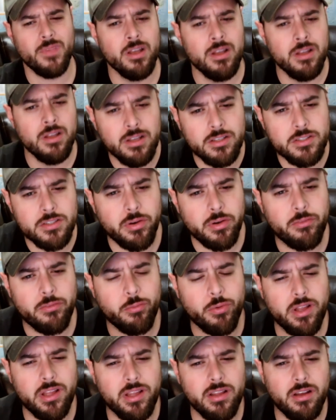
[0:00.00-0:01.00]
And so if
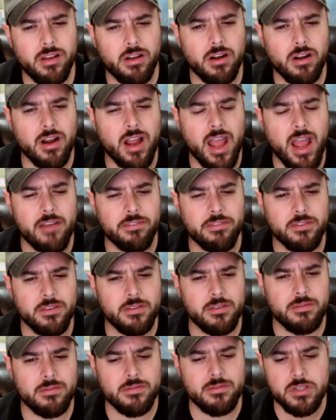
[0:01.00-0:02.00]
we are have
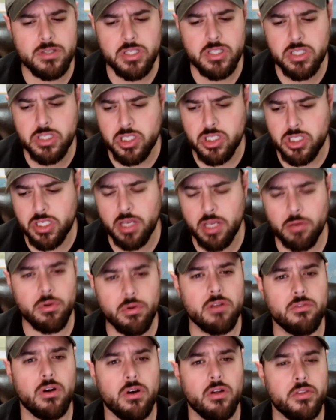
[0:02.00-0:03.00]
to get
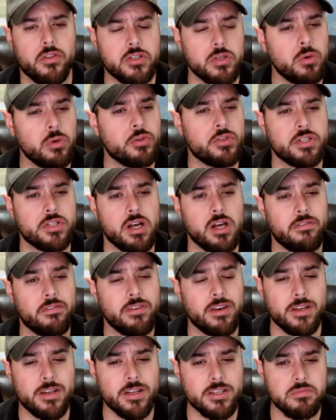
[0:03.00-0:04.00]
rid of all this old stuff,
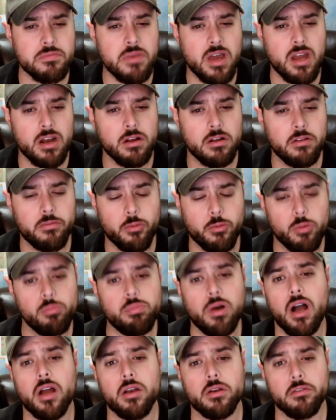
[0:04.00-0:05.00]
and it doesn't matter if we're
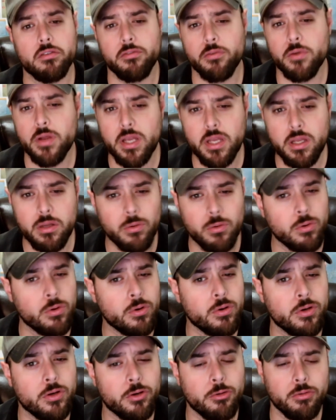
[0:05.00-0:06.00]
bond or free
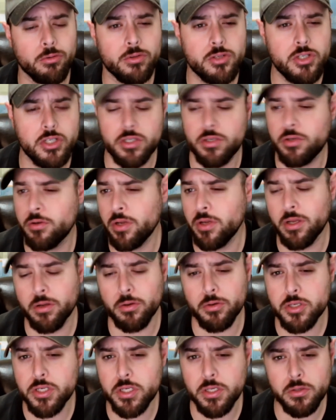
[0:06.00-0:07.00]
or Greek
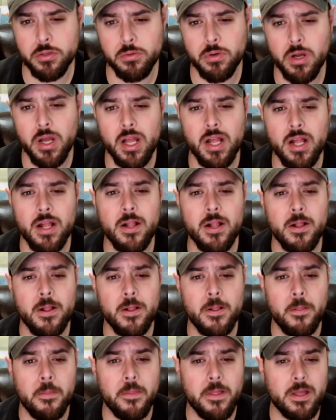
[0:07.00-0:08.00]
or Jew,
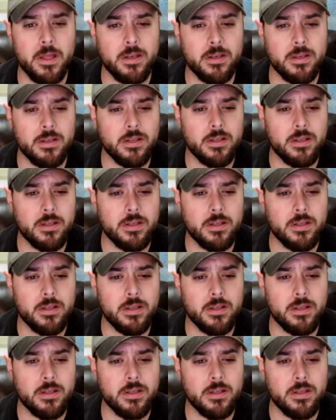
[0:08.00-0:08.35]
then